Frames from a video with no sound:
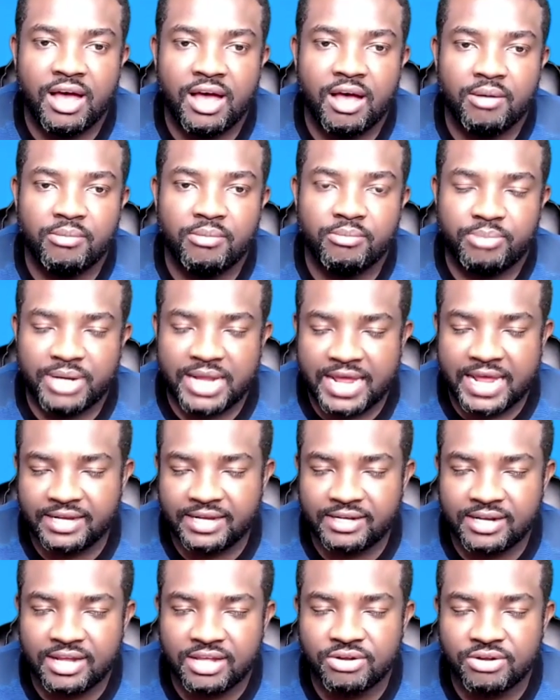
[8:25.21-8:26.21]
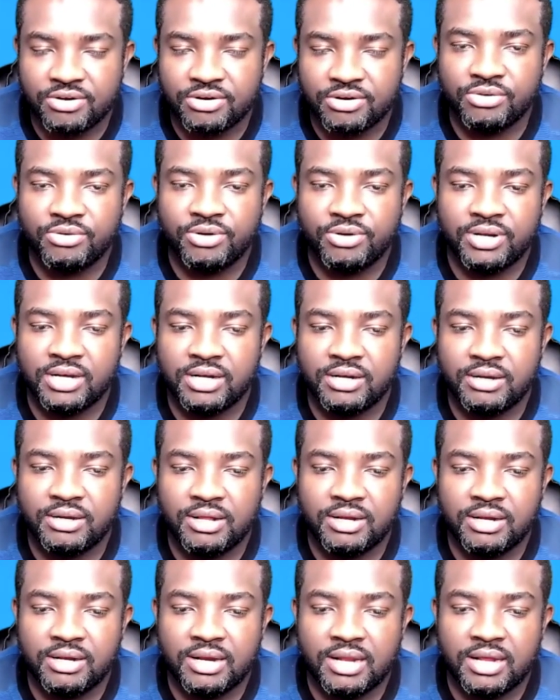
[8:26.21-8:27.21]
planning that you're doing,
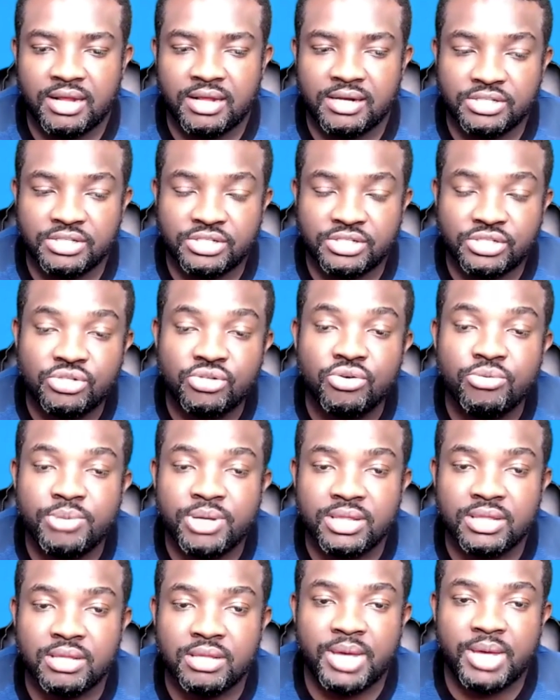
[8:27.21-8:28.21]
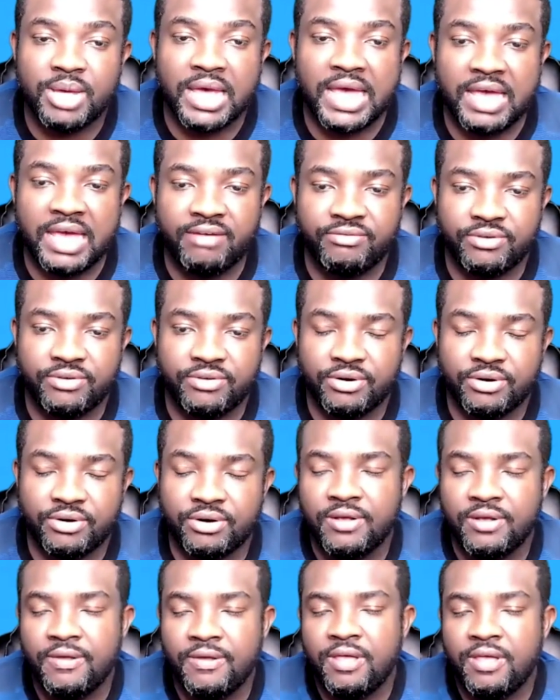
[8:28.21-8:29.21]
and assuming the behavior
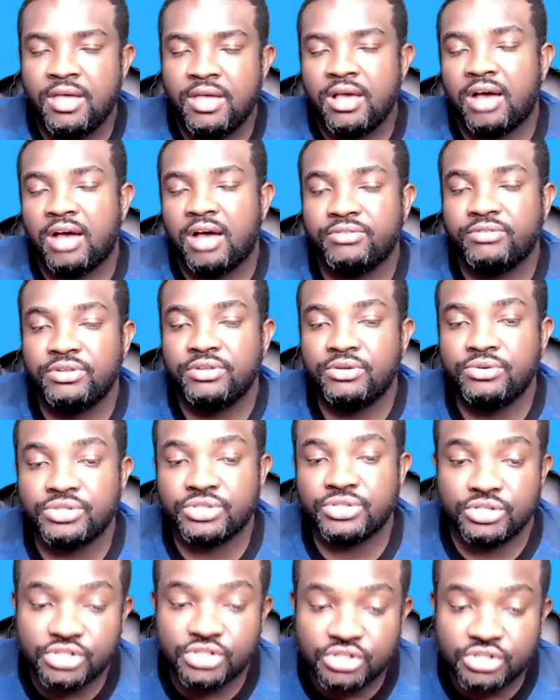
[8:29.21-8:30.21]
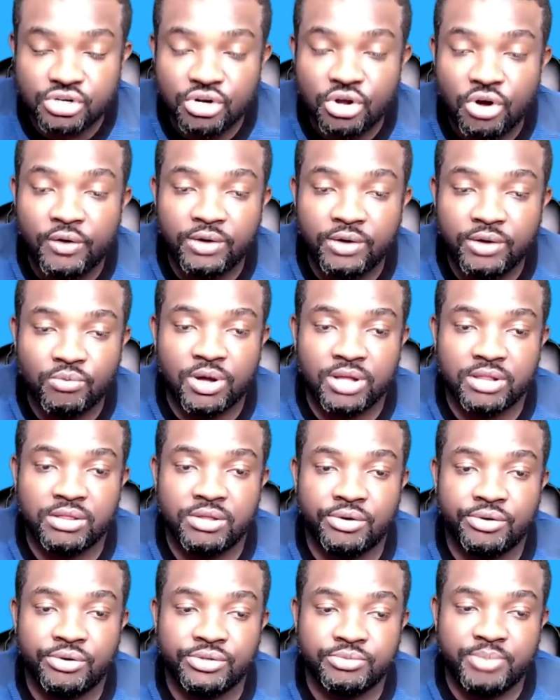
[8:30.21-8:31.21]
of the user, just knowing what
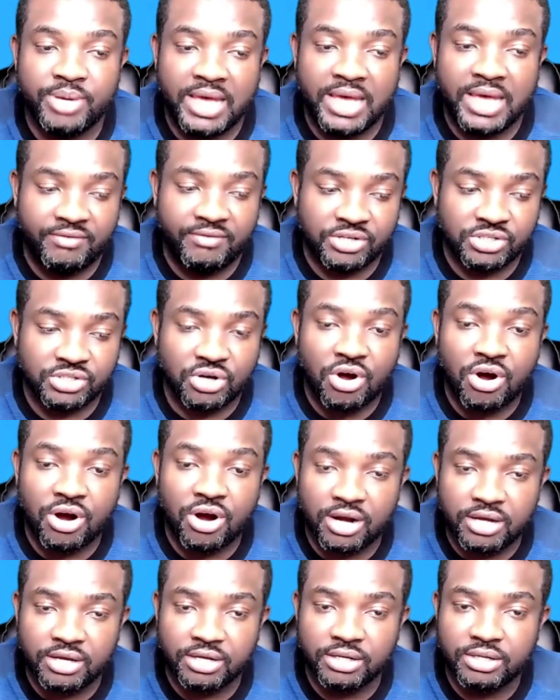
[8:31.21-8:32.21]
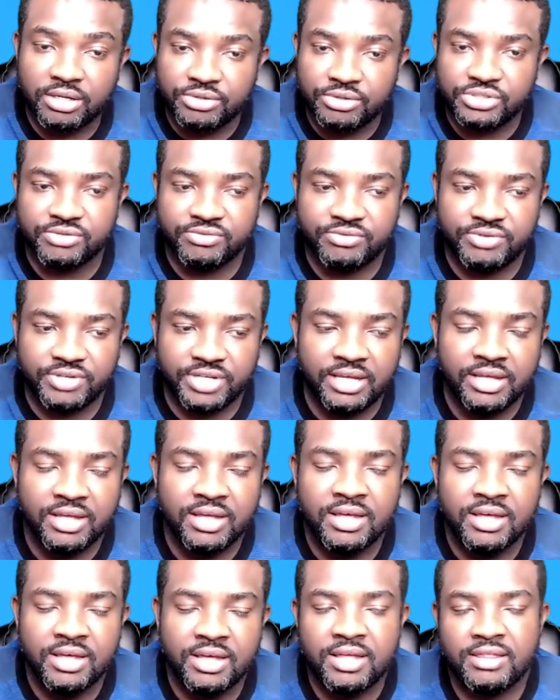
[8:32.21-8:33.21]
those behaviors are conclusively,
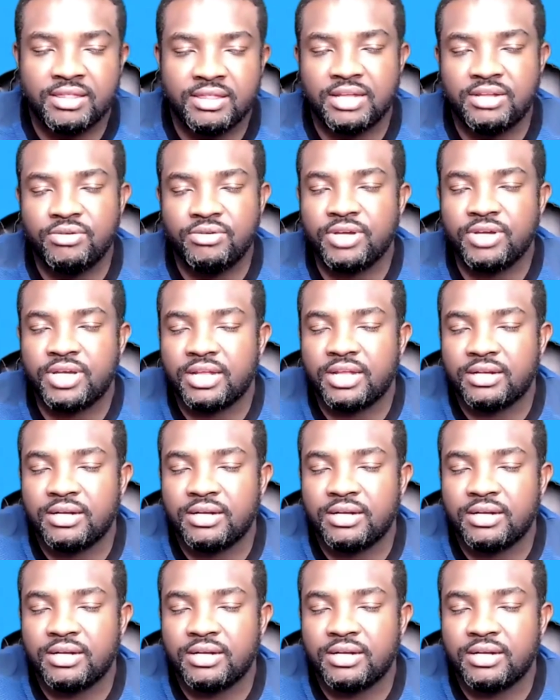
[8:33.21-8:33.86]
then you can